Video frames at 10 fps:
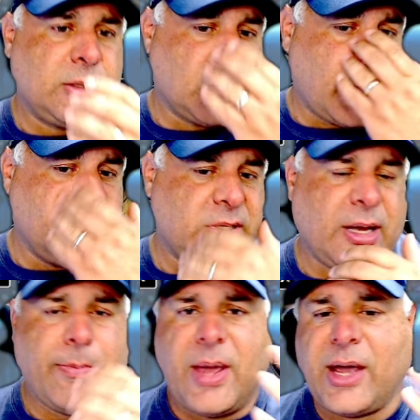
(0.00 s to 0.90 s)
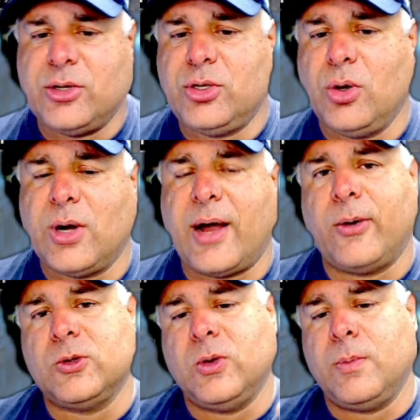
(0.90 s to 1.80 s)
So I'm gonna say May or June, I
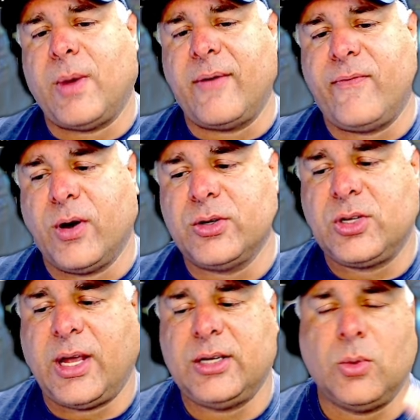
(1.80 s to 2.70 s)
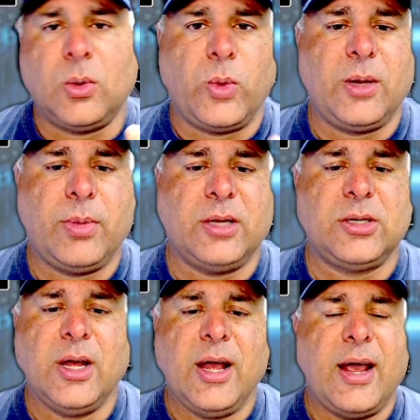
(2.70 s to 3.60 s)
was in my first station with Wingbits.
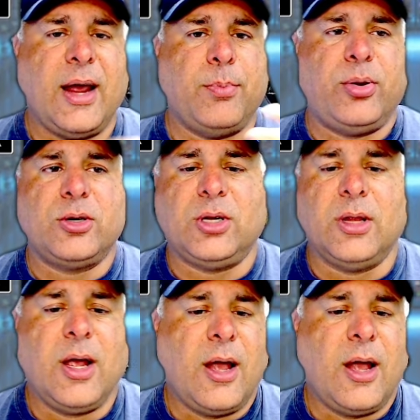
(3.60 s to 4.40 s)
and push it.